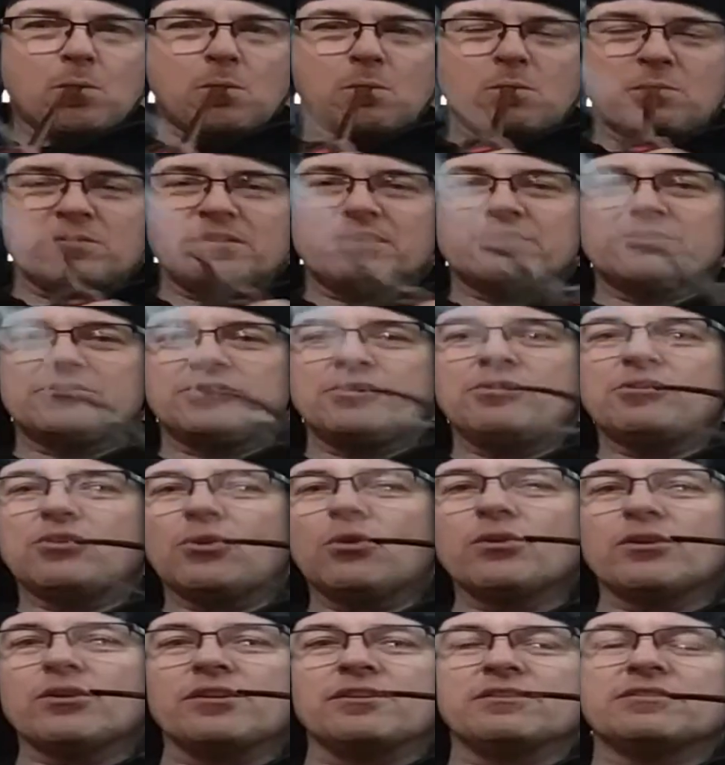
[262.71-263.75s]
There's two
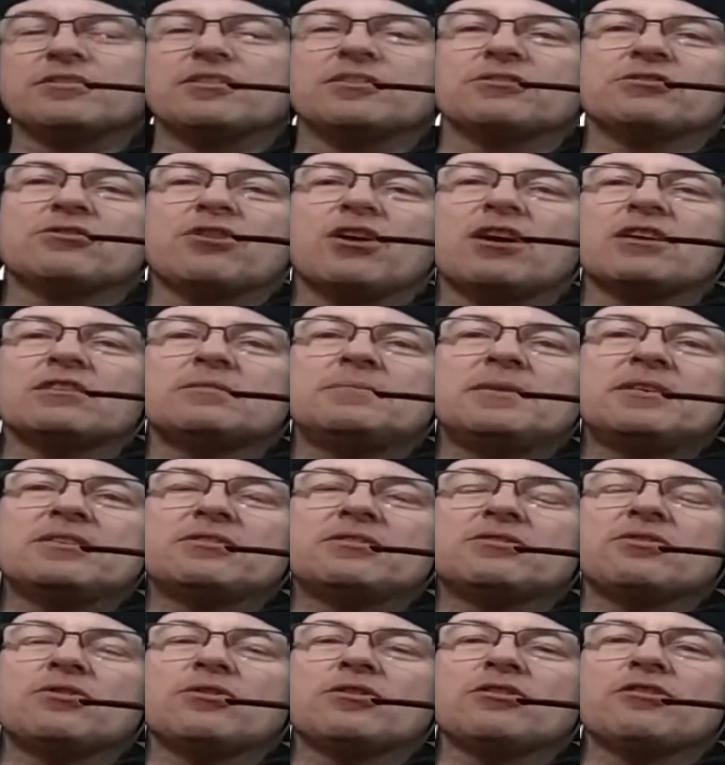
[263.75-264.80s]
corners. There's Crosby's
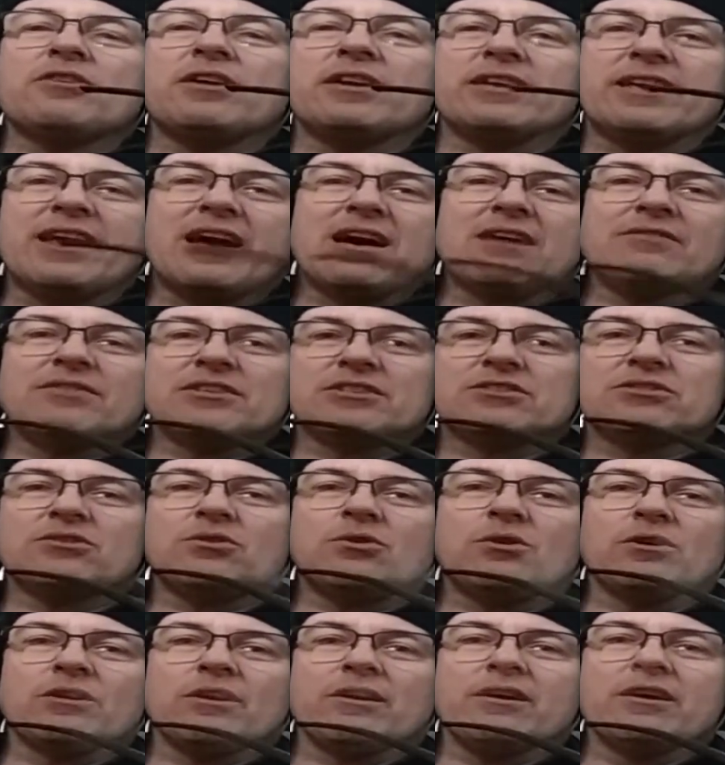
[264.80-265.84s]
Corner and Calvin's
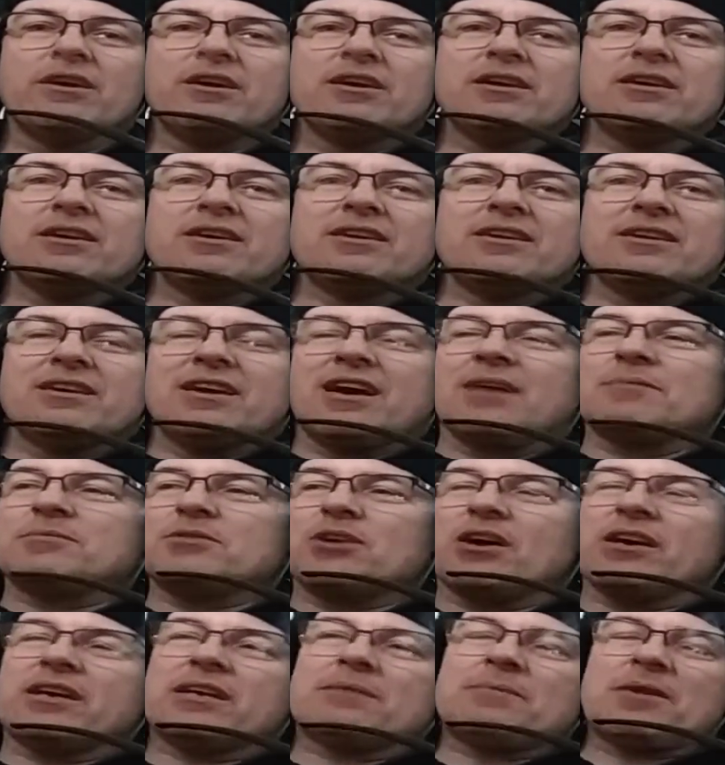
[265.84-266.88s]
Corner. I'm
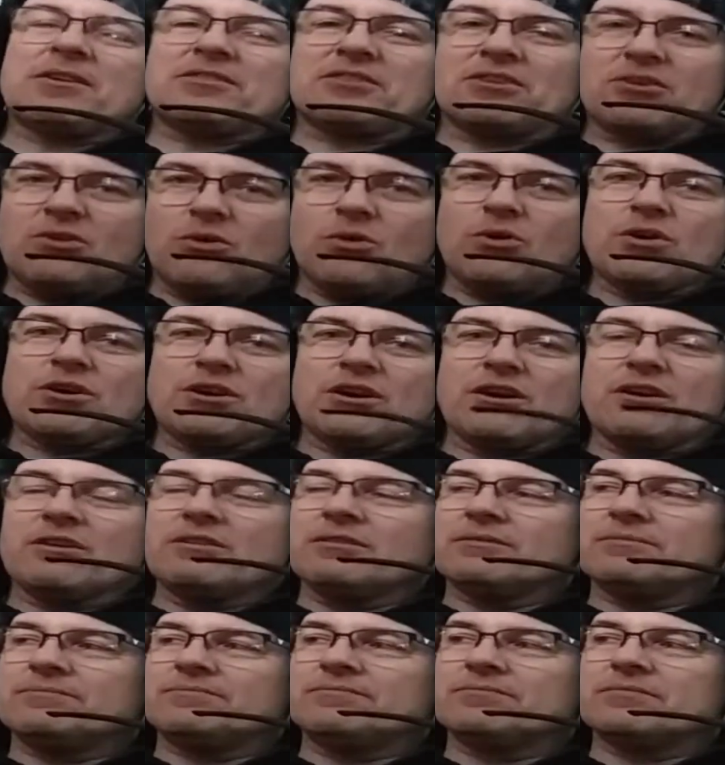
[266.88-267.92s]
talking about the corner
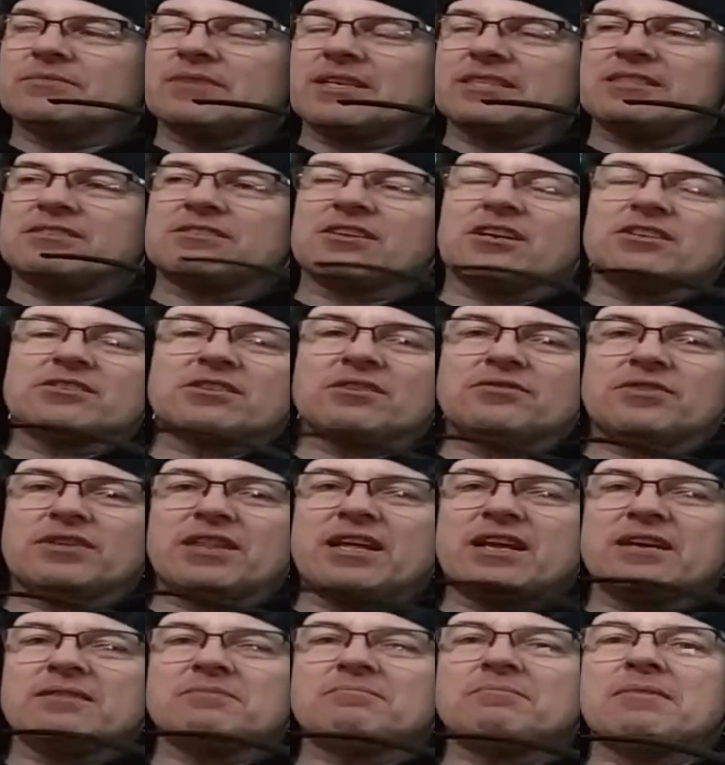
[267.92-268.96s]
that starts off with
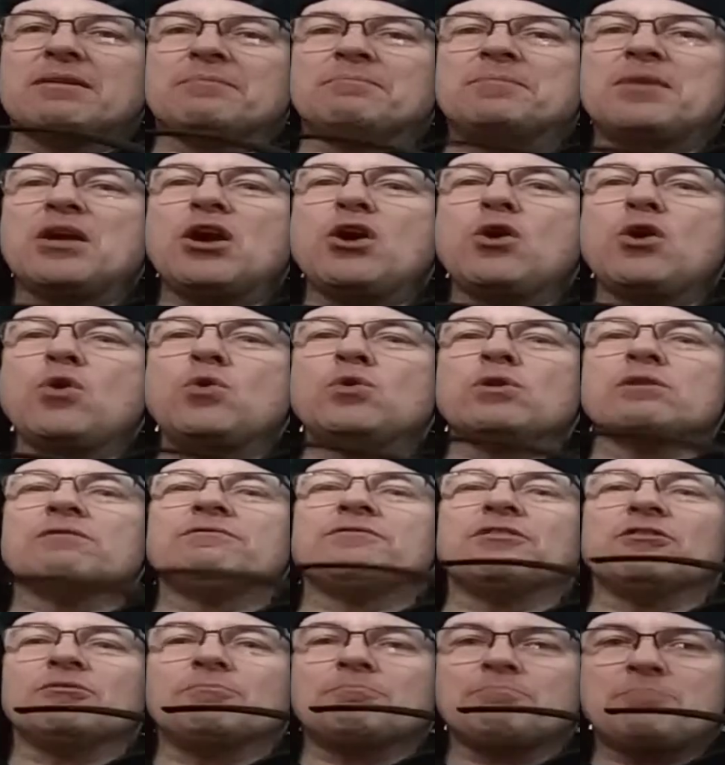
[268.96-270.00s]
my
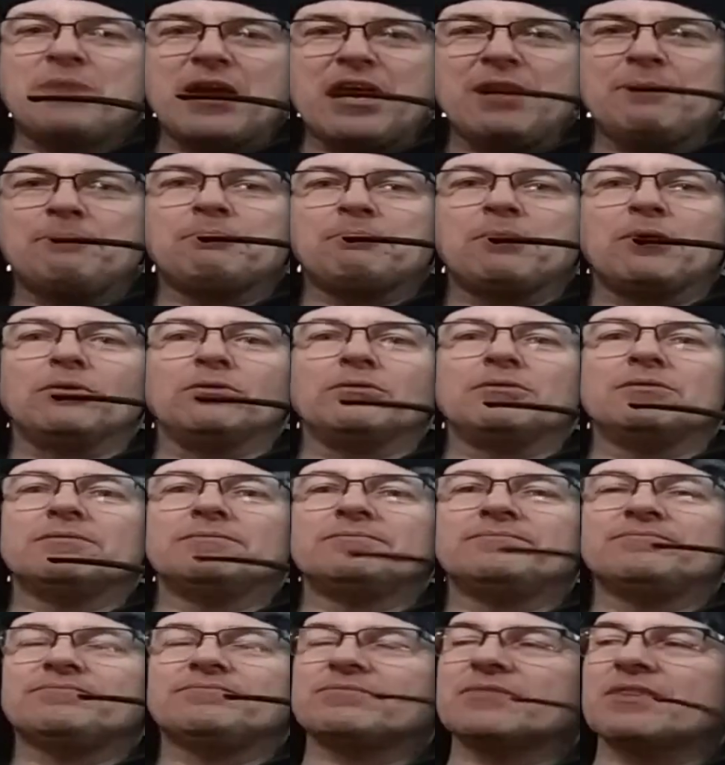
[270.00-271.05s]
beautiful people.
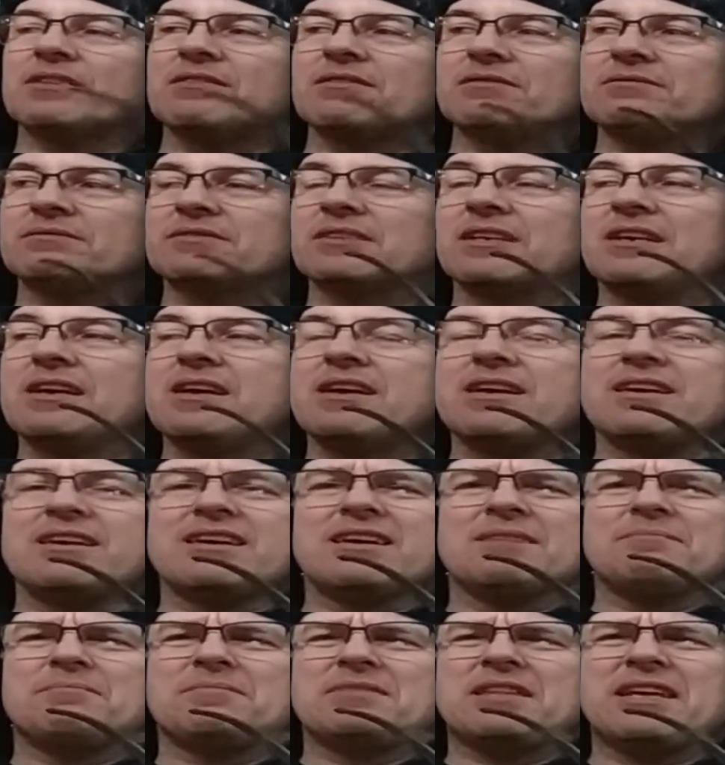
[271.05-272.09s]

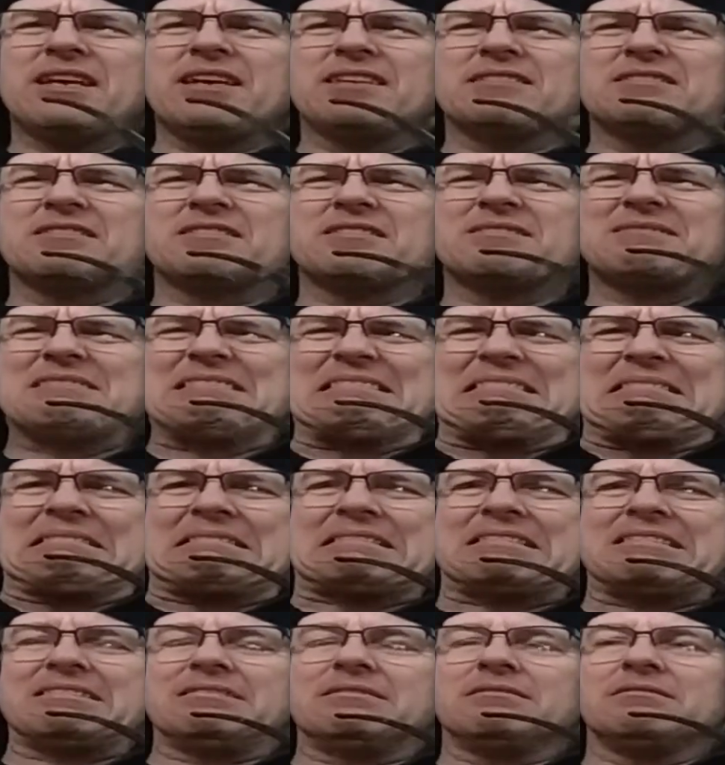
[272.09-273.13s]
I think it's
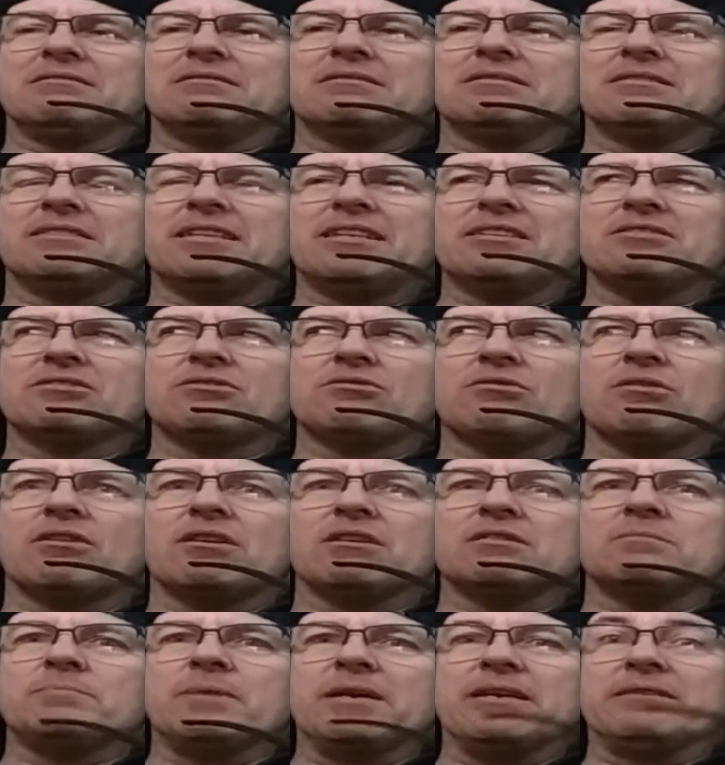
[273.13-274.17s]

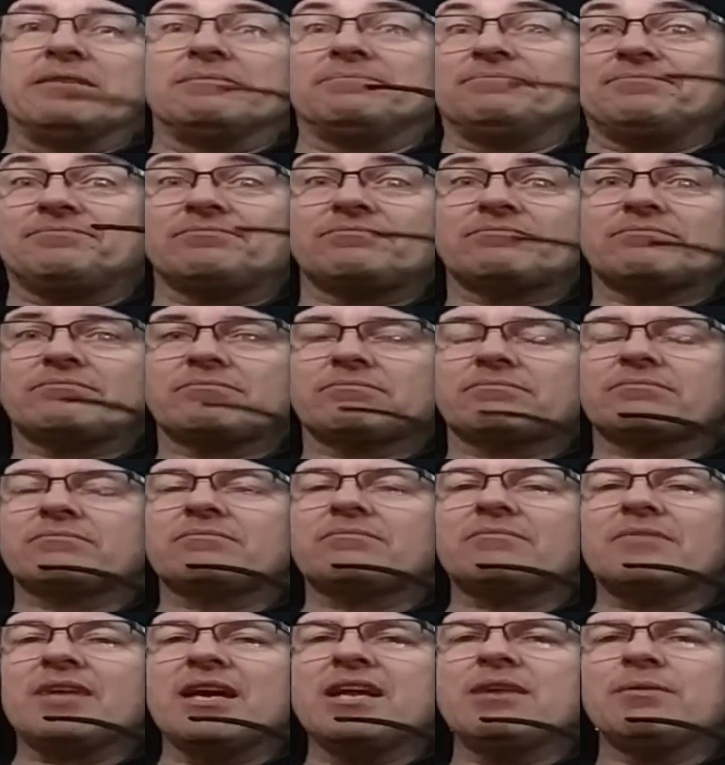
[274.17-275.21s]
Crosby.
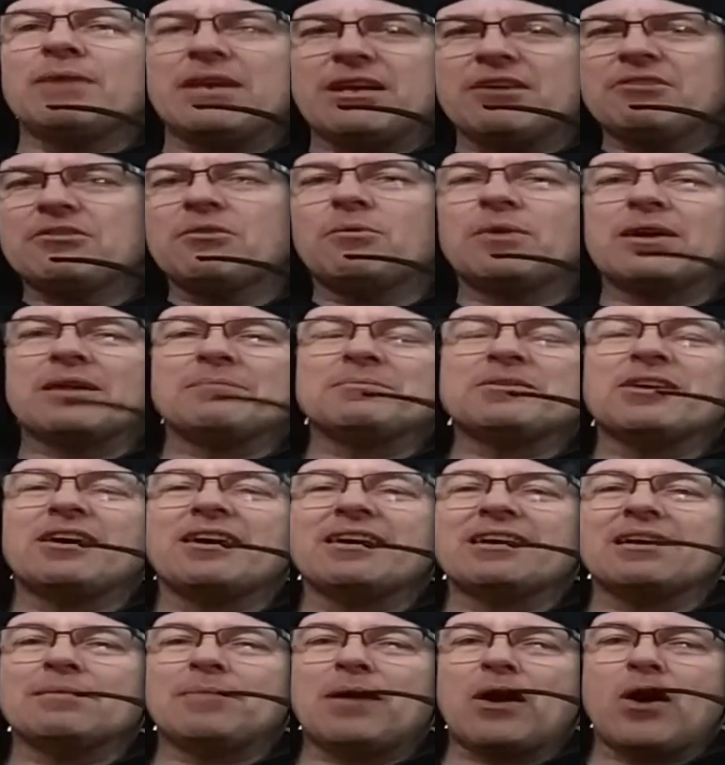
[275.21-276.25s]
Anyway, you're the one I'm
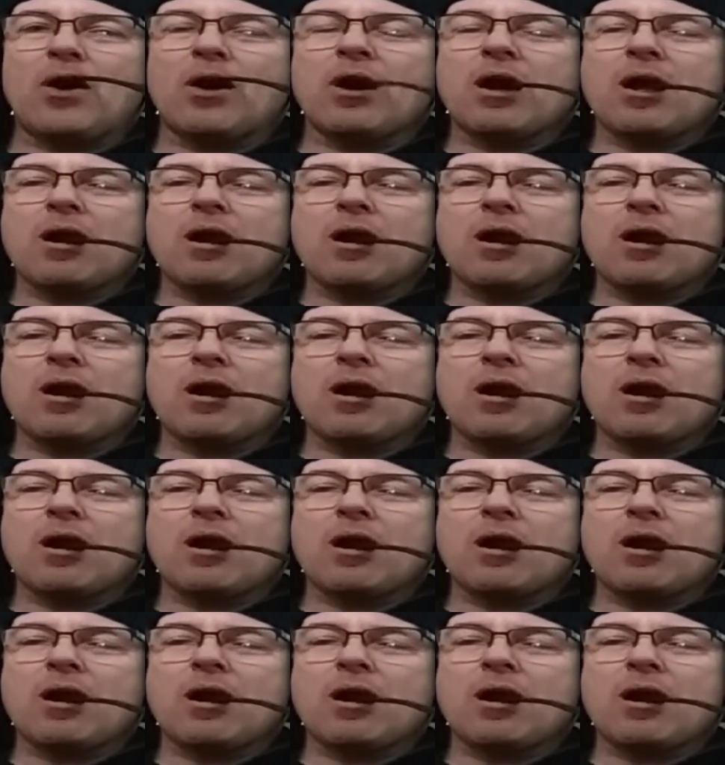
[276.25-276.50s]
talking about.